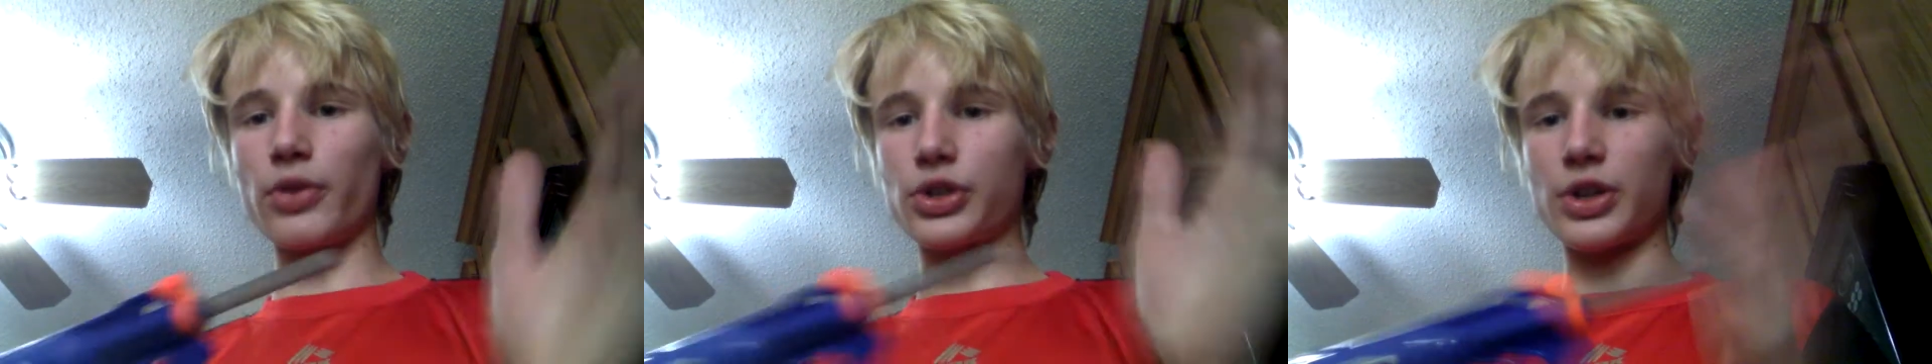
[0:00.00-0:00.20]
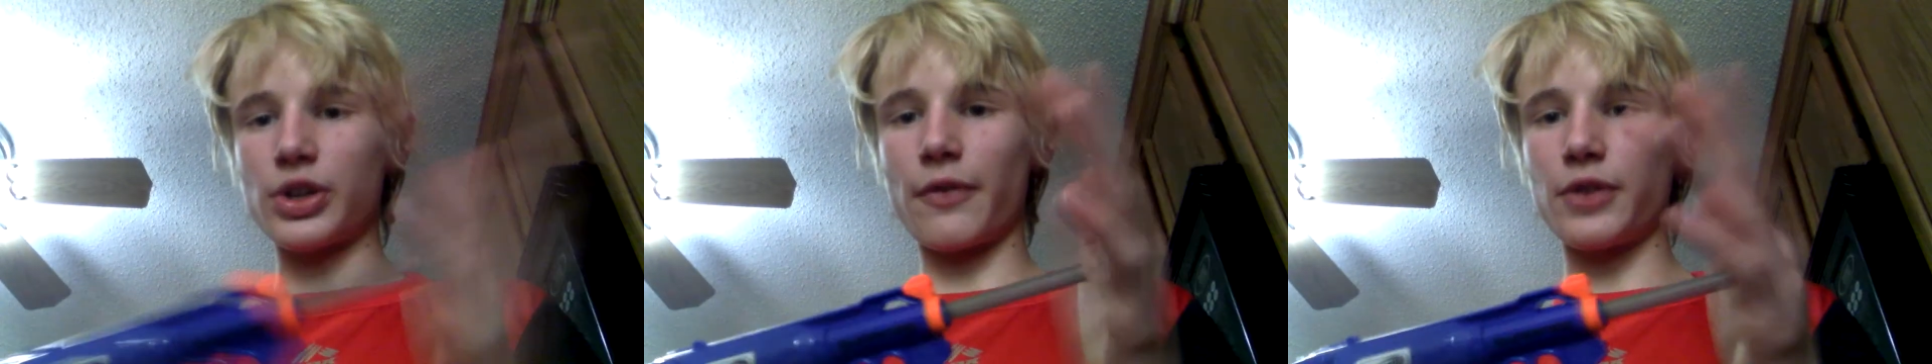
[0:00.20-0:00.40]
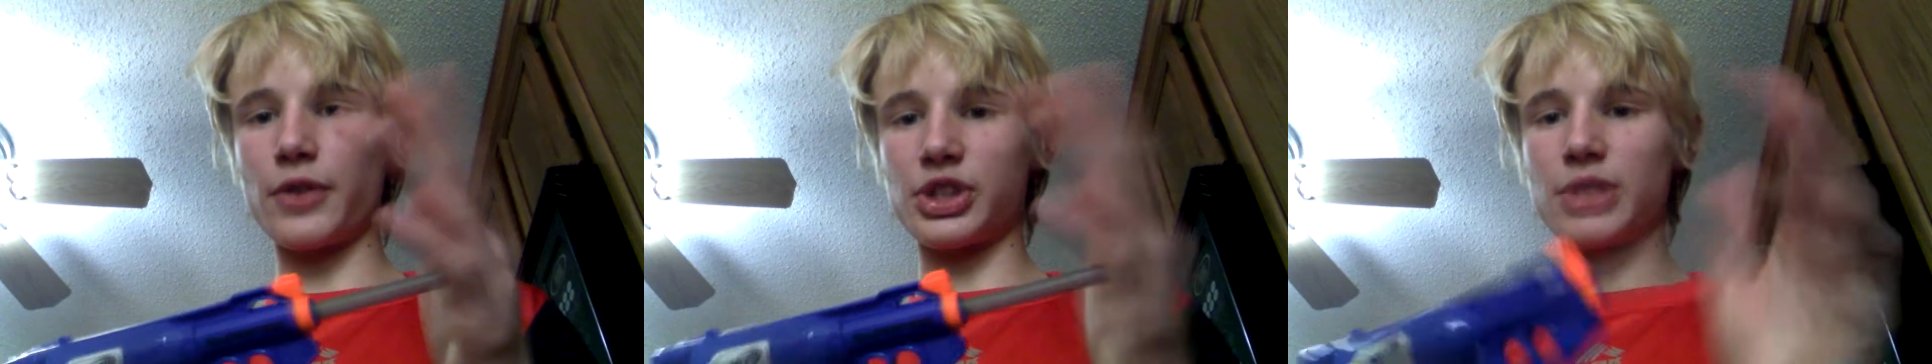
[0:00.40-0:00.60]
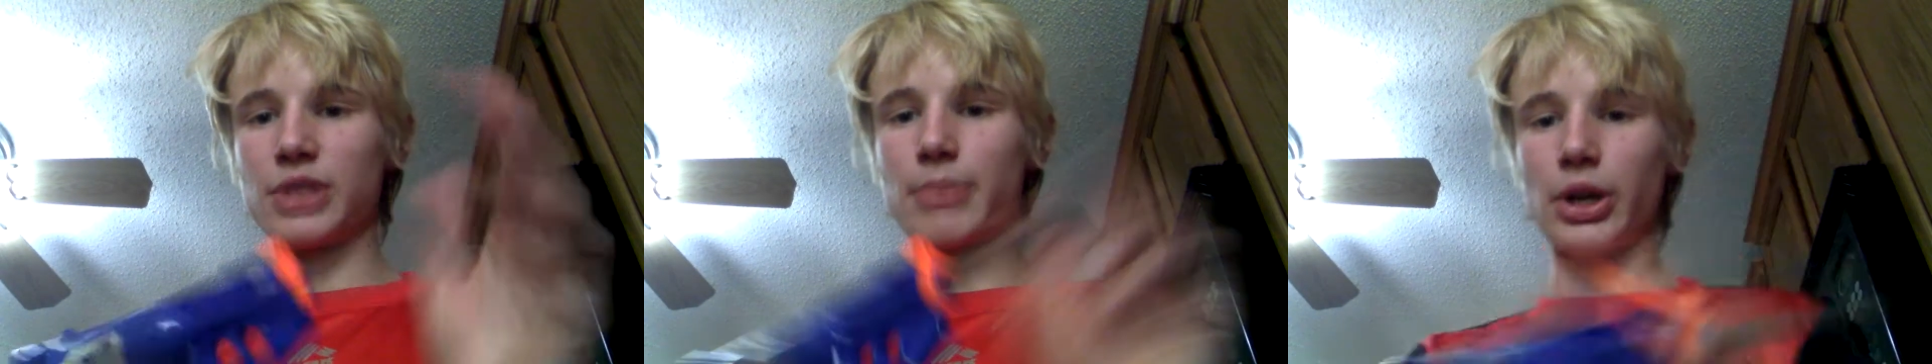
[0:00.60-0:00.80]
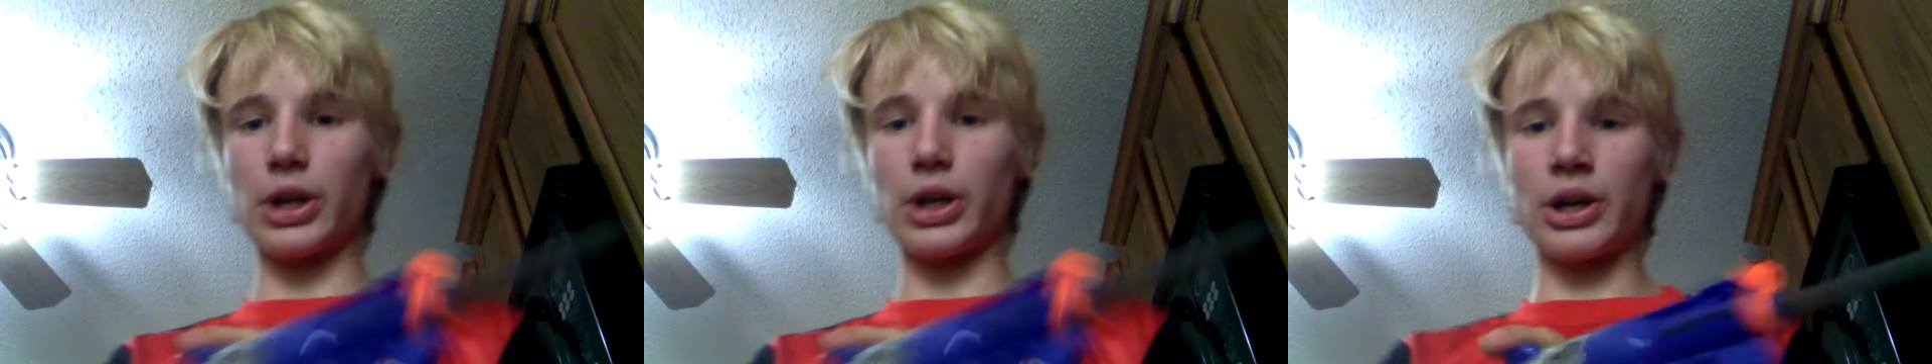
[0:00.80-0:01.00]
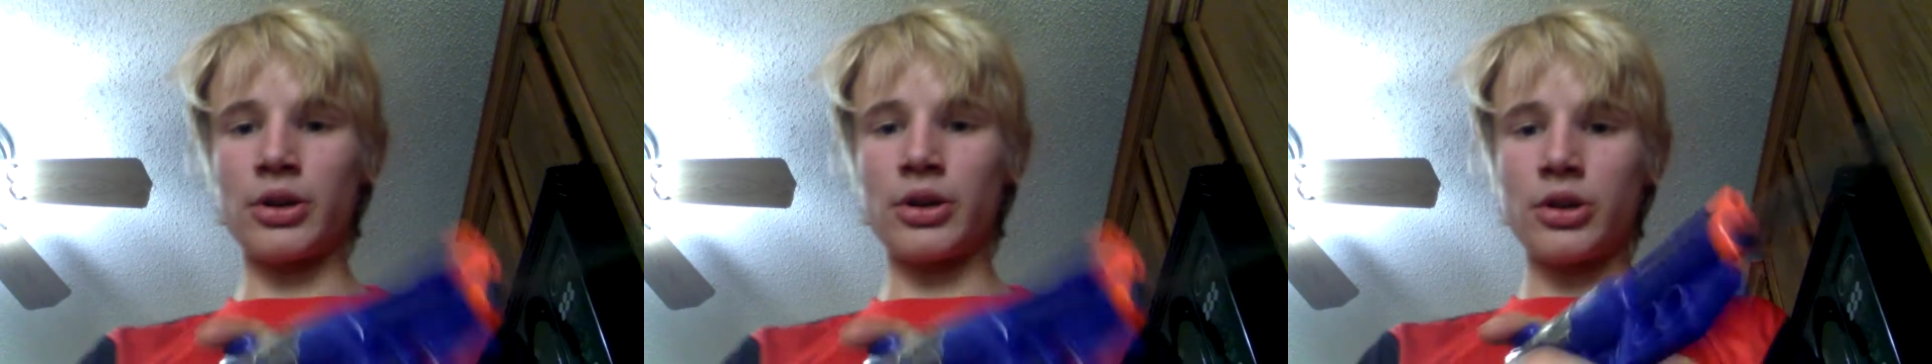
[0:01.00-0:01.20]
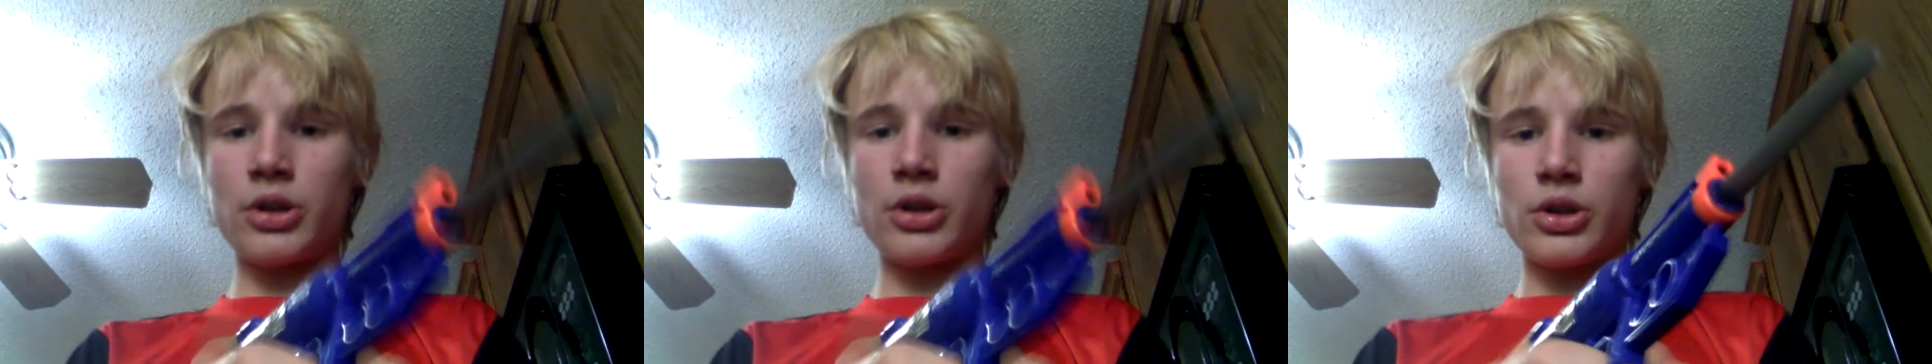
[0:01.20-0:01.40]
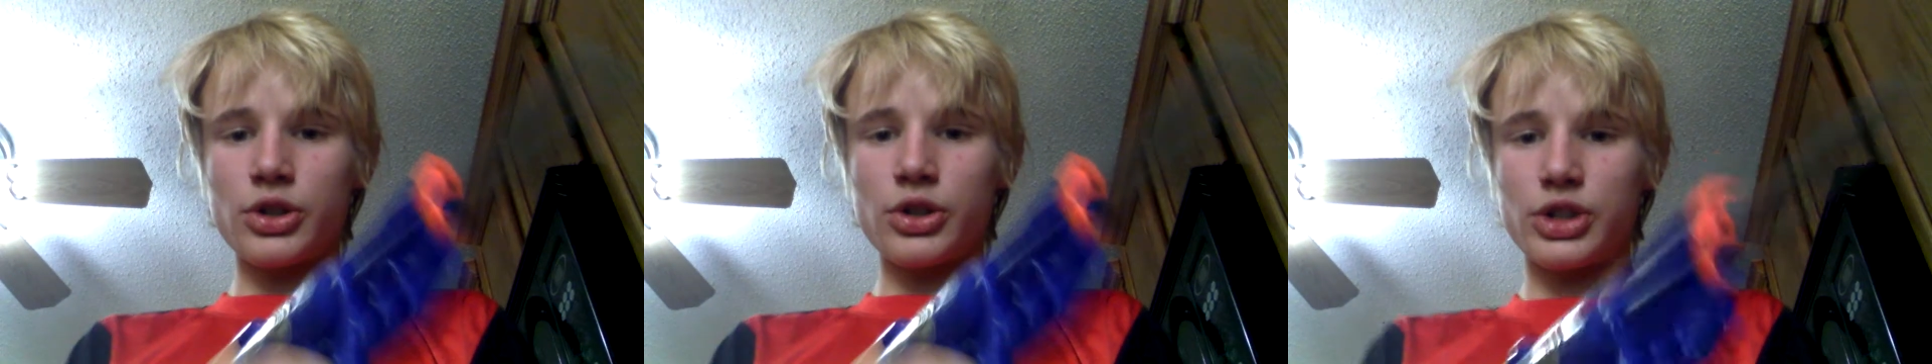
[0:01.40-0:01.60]
See, look, now when you pull it back and
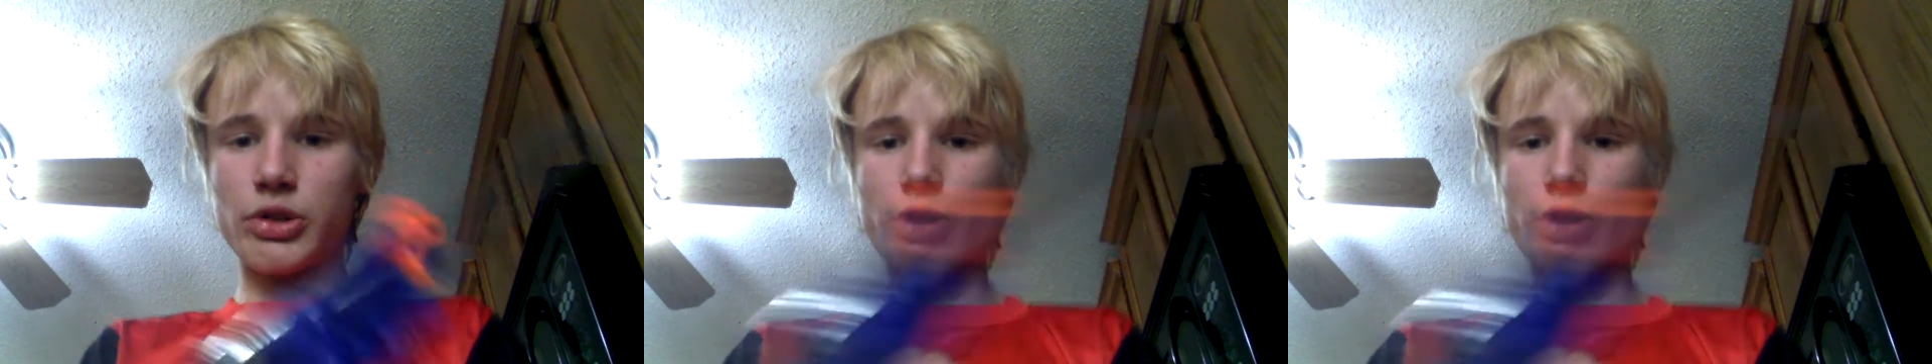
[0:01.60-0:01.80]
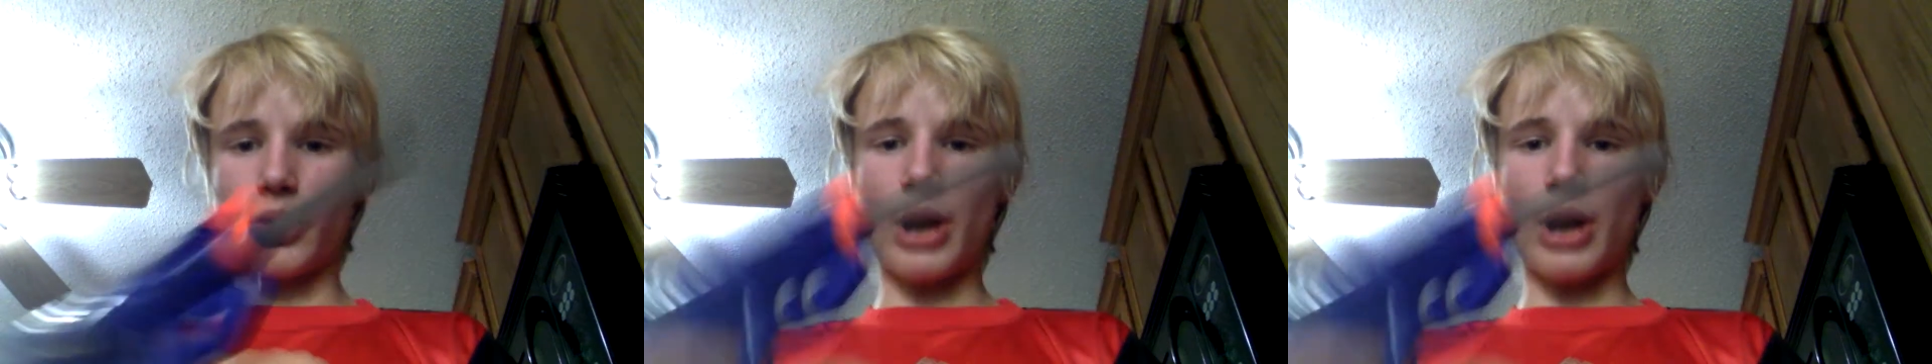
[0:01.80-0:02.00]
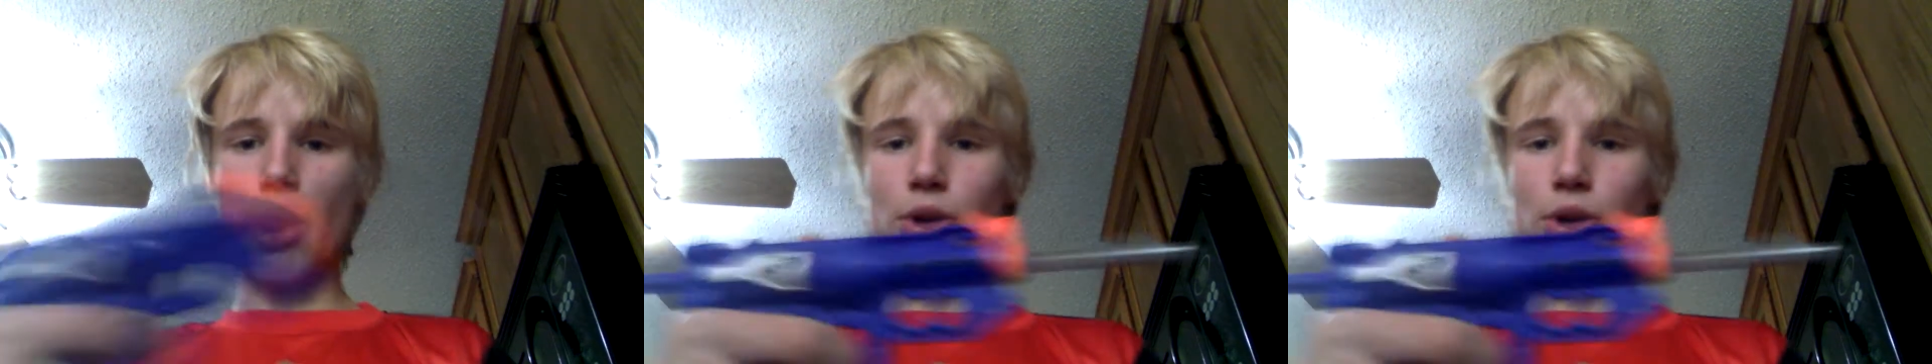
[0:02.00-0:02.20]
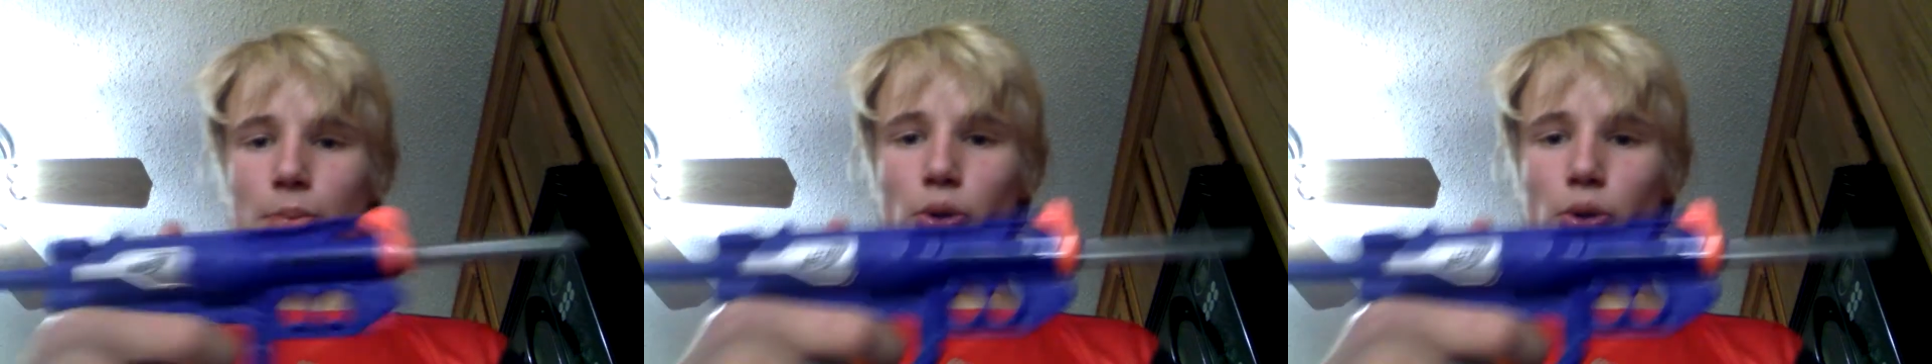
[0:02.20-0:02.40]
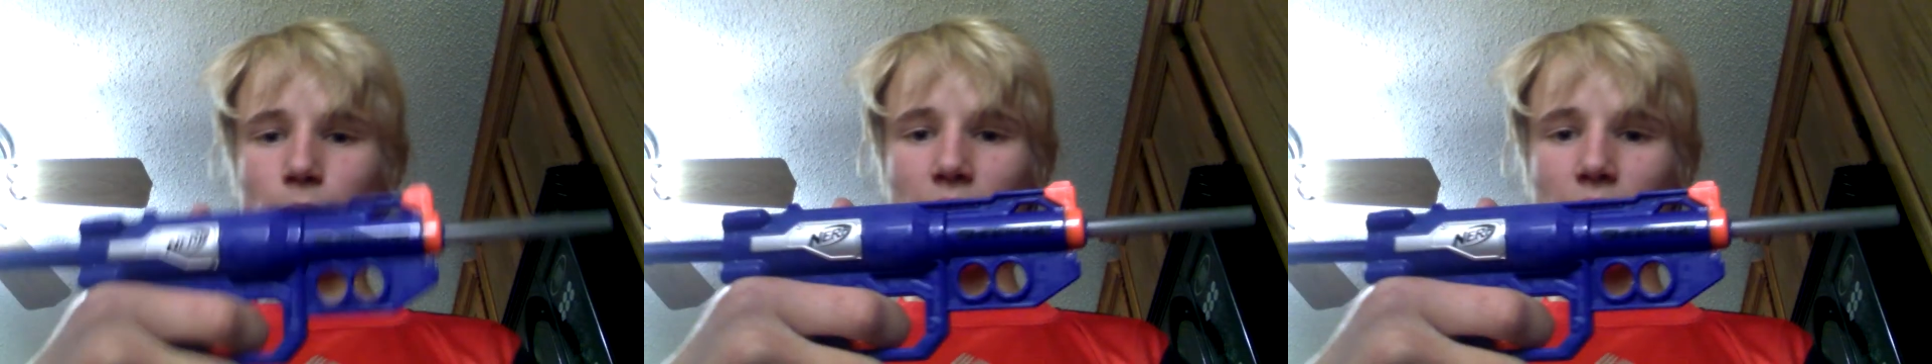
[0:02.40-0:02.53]
shoot, it doesn't come out.